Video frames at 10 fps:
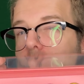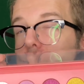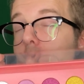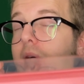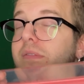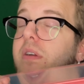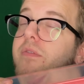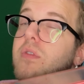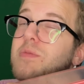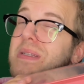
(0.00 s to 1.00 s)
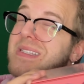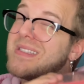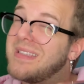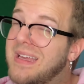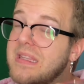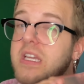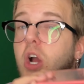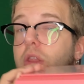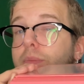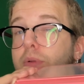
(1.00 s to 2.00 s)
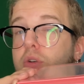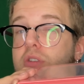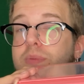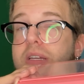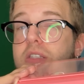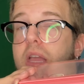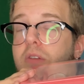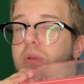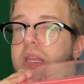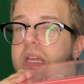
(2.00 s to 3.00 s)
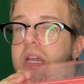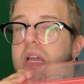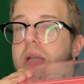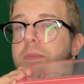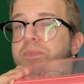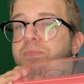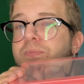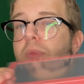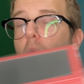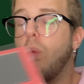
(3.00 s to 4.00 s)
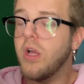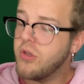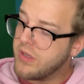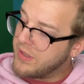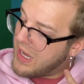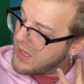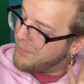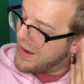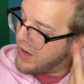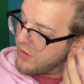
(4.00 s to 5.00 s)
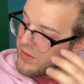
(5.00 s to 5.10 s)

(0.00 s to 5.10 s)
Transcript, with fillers: kind of confuse me slightly are the blues, because you can't really, while you can kind of pair